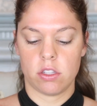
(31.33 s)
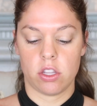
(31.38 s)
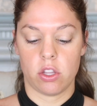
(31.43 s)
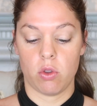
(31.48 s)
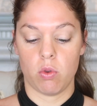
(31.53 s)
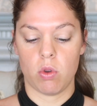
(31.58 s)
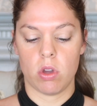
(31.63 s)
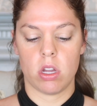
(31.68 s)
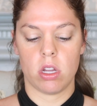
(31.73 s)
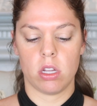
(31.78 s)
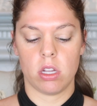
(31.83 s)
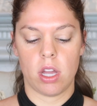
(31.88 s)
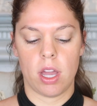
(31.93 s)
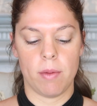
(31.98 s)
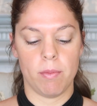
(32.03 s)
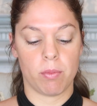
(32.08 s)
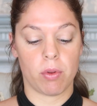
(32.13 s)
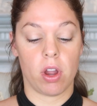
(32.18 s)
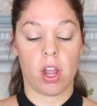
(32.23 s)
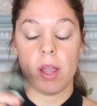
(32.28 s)
So
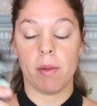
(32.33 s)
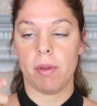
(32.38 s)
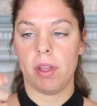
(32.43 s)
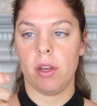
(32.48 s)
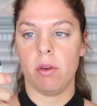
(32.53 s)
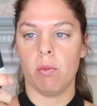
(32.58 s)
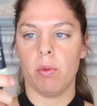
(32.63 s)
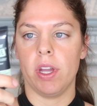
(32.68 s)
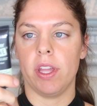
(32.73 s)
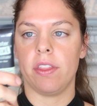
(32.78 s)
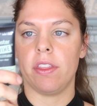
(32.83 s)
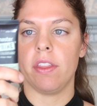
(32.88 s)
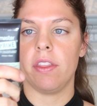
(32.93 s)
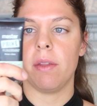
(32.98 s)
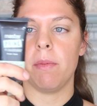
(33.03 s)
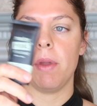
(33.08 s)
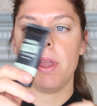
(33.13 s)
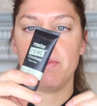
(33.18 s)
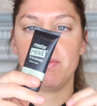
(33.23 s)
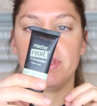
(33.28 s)
I'm priming with
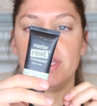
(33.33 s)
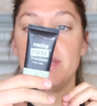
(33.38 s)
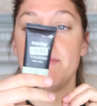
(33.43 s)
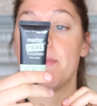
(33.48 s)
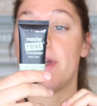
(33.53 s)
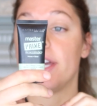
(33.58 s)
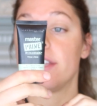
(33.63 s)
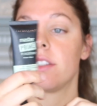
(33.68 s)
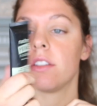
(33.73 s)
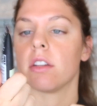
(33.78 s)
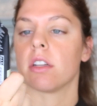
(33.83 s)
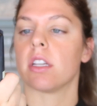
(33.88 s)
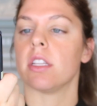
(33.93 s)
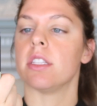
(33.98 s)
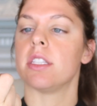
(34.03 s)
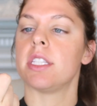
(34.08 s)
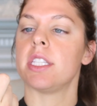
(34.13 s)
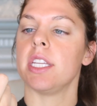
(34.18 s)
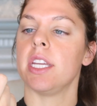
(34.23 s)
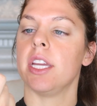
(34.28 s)
the Maybelline Master
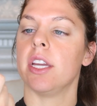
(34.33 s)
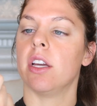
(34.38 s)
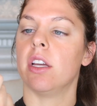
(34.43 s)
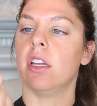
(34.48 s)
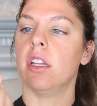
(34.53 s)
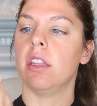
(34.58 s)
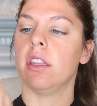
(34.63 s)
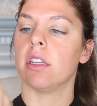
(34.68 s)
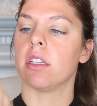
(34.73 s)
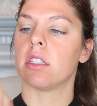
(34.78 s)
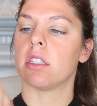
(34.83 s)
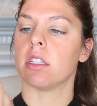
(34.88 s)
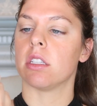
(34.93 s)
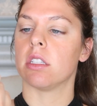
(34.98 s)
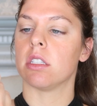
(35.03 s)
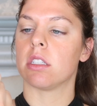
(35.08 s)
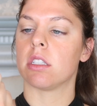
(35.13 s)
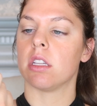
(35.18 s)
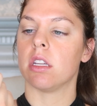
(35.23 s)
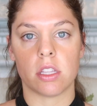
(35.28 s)
Conceal. This
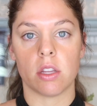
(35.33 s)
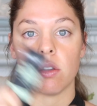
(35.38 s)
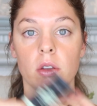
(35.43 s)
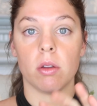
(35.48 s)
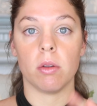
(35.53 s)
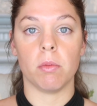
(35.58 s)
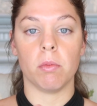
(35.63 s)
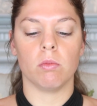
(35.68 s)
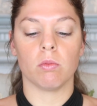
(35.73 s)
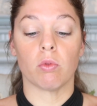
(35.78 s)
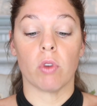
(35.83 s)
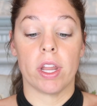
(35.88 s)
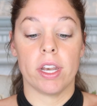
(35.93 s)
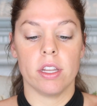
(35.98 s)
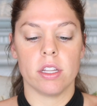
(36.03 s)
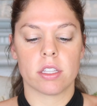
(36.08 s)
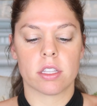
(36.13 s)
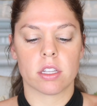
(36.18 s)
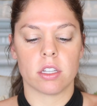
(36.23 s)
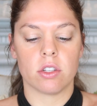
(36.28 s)
is the
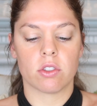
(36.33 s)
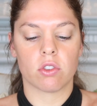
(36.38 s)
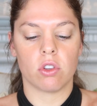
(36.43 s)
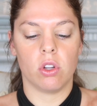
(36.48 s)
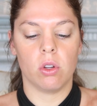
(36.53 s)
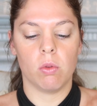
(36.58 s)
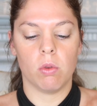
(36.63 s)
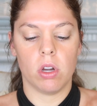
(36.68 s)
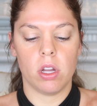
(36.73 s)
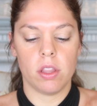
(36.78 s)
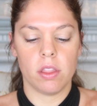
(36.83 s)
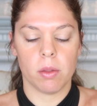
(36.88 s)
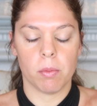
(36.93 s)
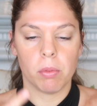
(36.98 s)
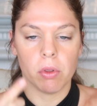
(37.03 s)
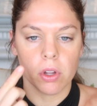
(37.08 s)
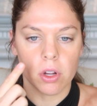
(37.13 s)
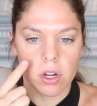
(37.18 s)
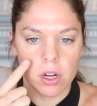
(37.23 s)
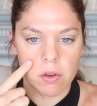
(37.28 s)
redness control one, the
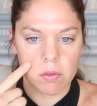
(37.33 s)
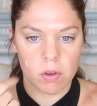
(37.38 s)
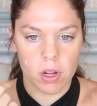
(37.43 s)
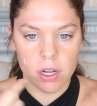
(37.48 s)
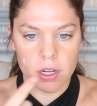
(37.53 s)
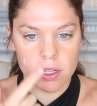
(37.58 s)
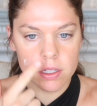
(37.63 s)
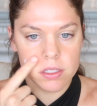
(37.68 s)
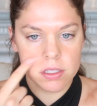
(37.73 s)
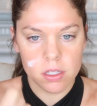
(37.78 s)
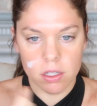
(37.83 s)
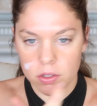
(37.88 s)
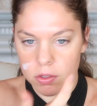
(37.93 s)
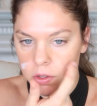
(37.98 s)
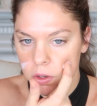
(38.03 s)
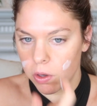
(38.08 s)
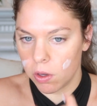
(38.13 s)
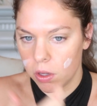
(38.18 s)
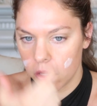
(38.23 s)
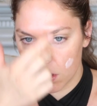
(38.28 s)
blur and redness
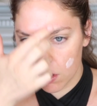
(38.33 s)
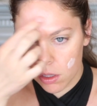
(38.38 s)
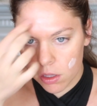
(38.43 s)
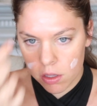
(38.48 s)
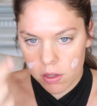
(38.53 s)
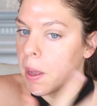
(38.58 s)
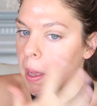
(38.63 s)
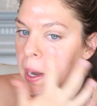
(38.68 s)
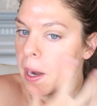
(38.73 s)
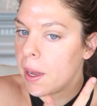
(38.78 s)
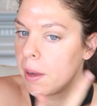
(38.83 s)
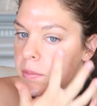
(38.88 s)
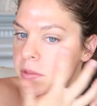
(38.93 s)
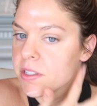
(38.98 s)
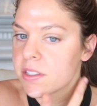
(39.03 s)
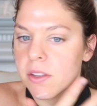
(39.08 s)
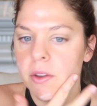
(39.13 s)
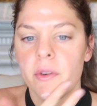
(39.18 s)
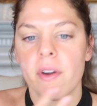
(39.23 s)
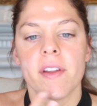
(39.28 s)
control. And I'm
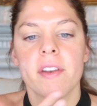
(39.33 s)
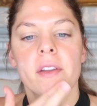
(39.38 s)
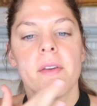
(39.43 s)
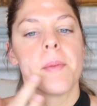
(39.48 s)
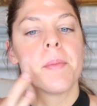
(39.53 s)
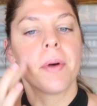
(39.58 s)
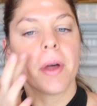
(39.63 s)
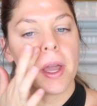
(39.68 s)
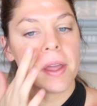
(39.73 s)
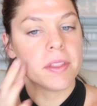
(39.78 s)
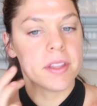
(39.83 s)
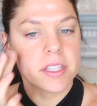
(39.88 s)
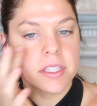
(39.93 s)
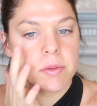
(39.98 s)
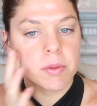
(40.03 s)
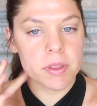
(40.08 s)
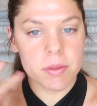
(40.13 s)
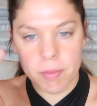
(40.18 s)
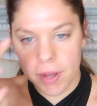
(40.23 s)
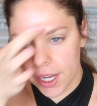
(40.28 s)
just going to apply
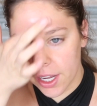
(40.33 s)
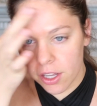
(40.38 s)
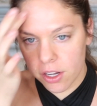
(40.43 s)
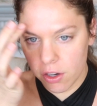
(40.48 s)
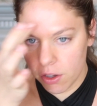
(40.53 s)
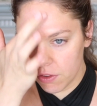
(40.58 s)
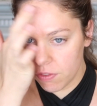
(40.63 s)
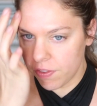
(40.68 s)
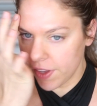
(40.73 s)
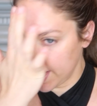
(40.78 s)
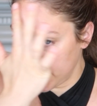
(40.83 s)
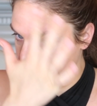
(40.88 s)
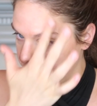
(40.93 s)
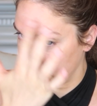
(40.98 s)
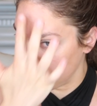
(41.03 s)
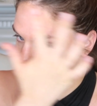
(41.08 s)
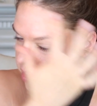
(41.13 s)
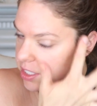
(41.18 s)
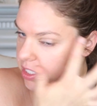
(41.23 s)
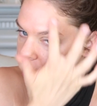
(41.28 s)
this with my good old
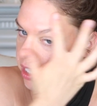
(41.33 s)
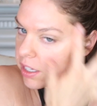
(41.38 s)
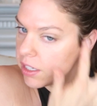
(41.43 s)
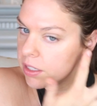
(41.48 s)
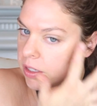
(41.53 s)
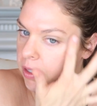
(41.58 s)
fingers.